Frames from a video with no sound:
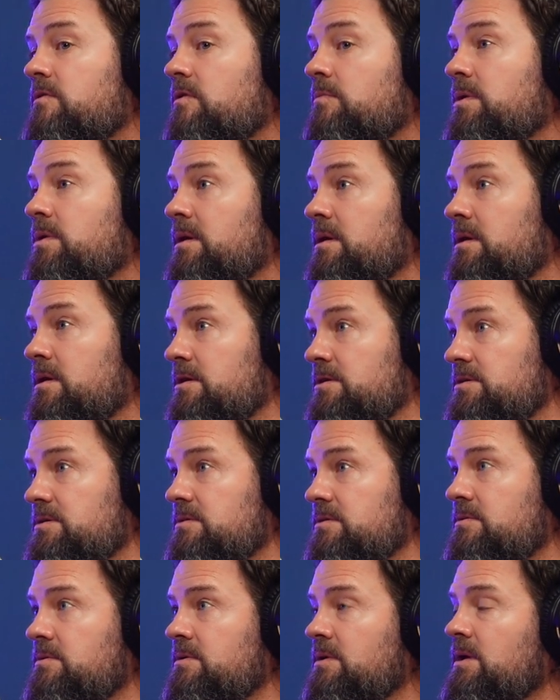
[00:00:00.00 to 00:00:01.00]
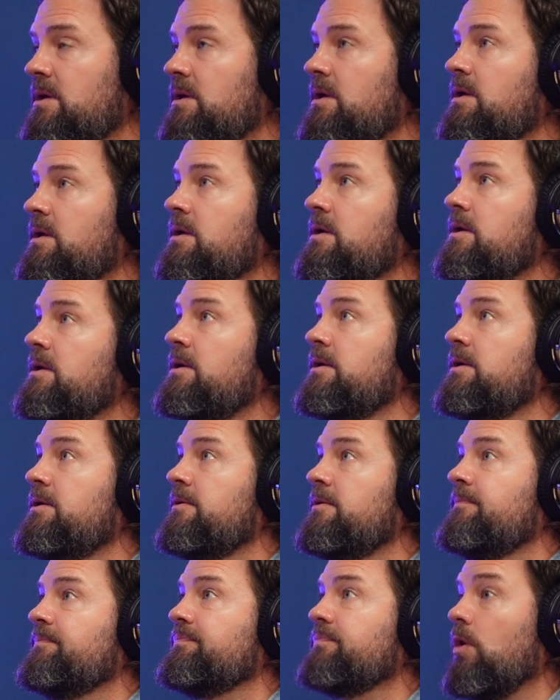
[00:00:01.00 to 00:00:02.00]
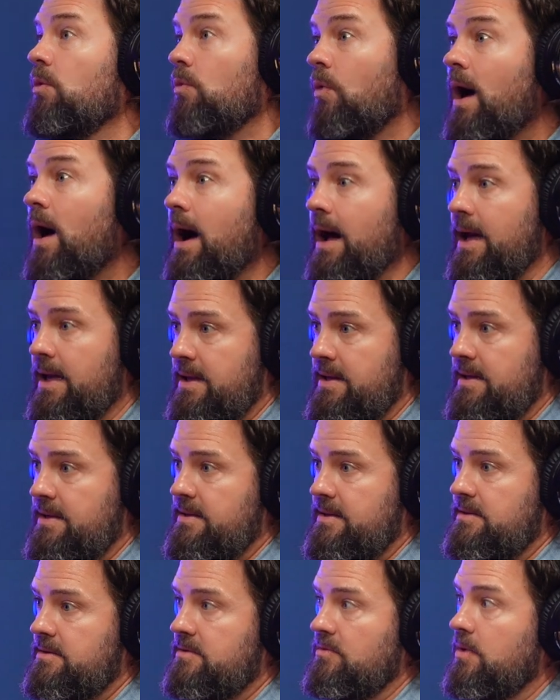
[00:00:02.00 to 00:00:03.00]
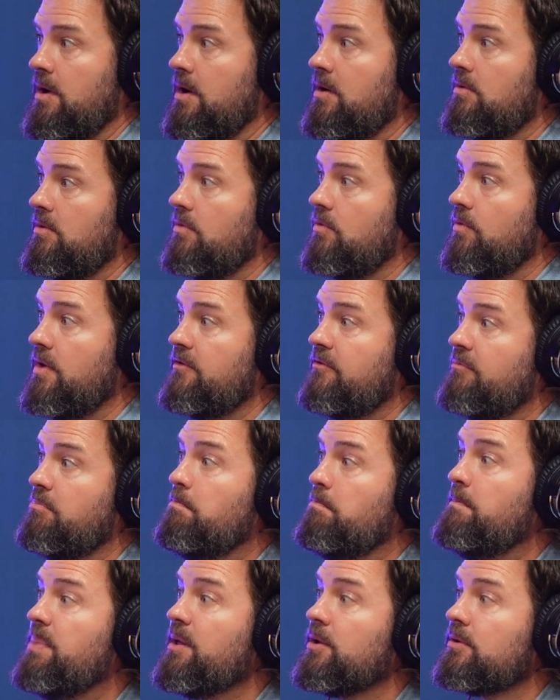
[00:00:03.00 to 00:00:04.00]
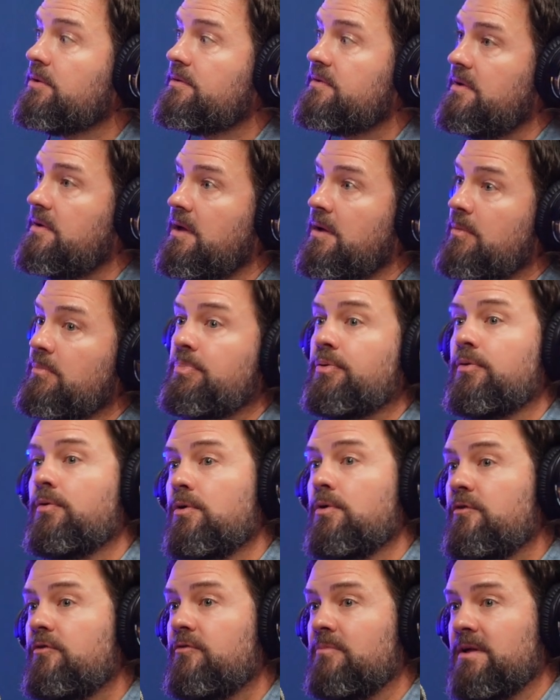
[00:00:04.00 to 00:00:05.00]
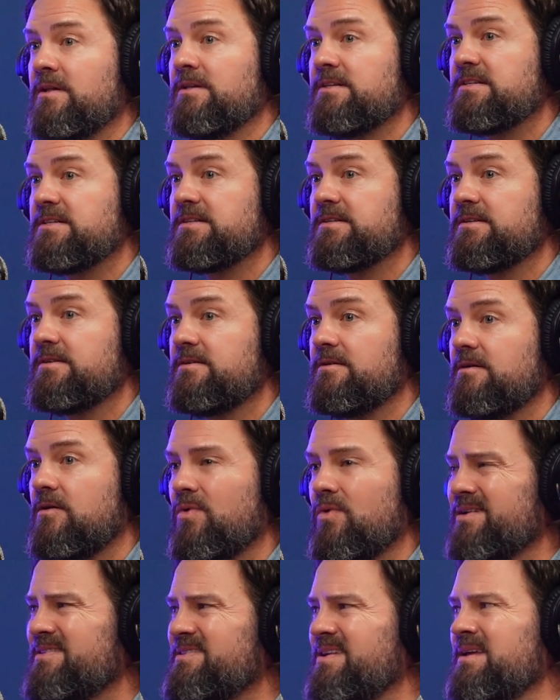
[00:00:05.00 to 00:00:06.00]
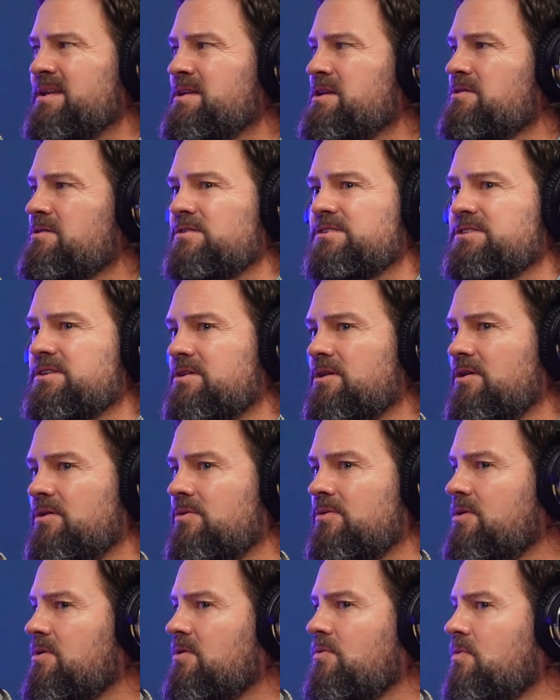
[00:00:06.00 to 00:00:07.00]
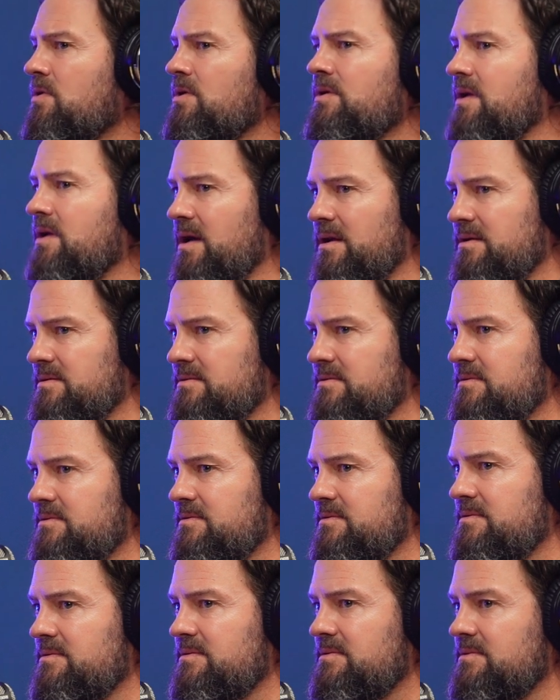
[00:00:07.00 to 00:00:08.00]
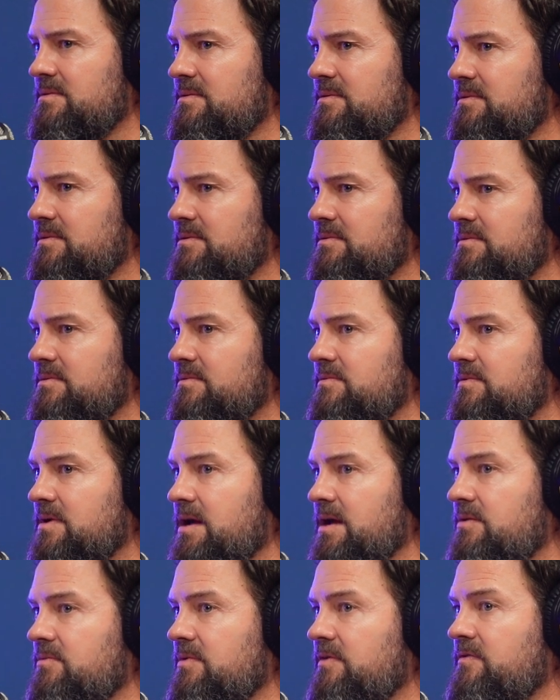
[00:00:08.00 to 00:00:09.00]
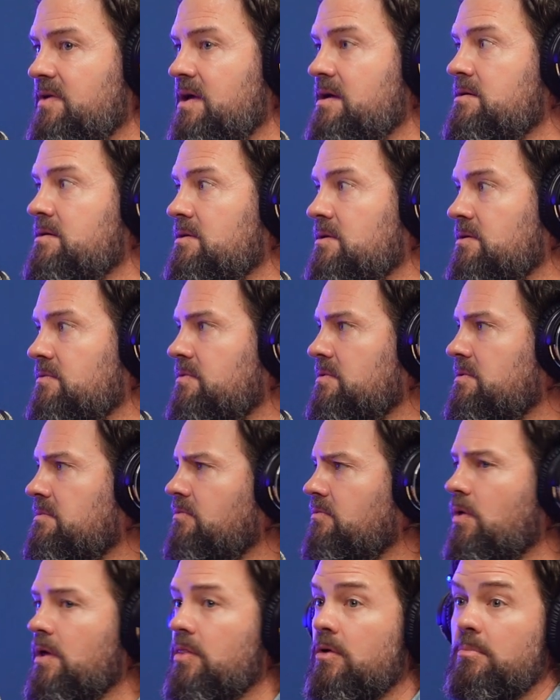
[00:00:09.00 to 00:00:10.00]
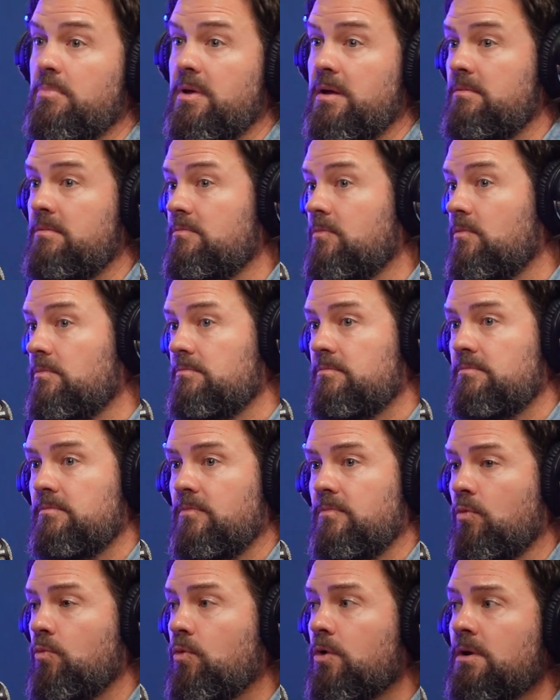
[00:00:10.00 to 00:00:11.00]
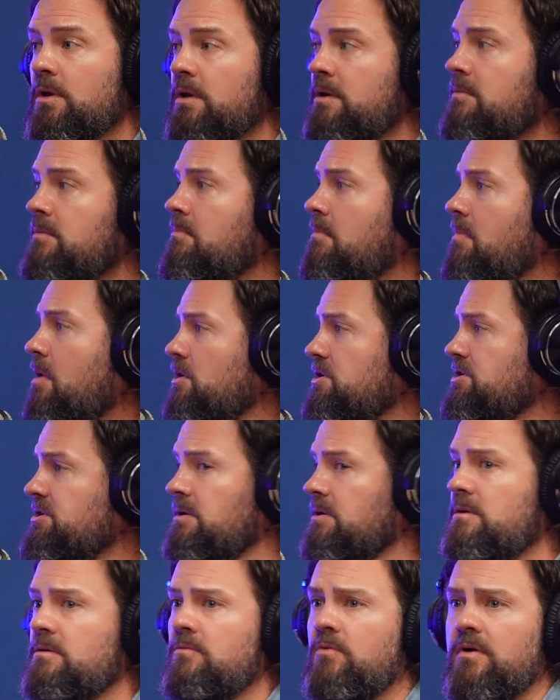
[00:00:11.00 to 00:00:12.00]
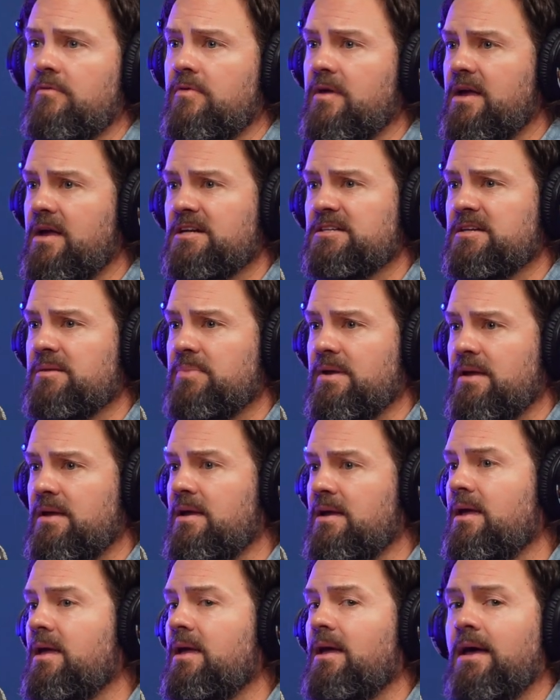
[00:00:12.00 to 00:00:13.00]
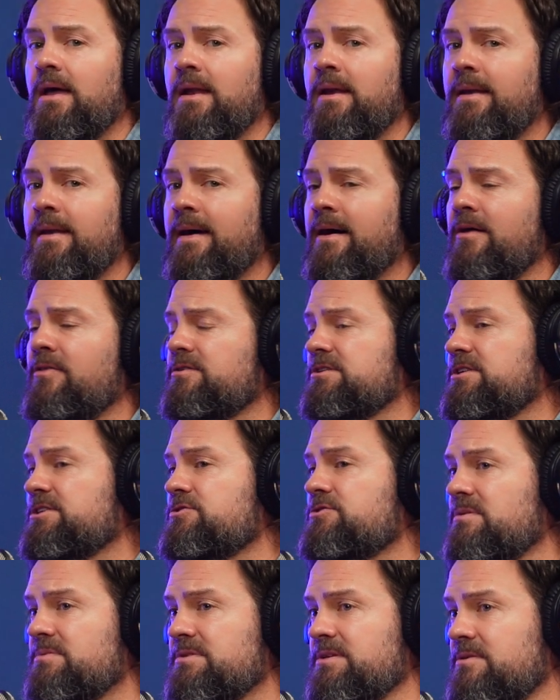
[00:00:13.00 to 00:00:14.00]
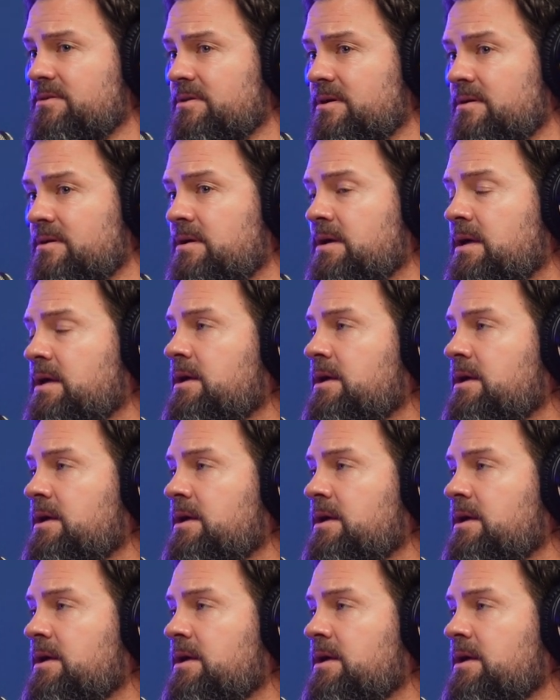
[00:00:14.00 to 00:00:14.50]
to be an issue. Why? Well, we've built improvements where 10 years ago there were none, right? We've taken over, whether it be woodland, marshland, whatever the case may be, and now there's a strip center there.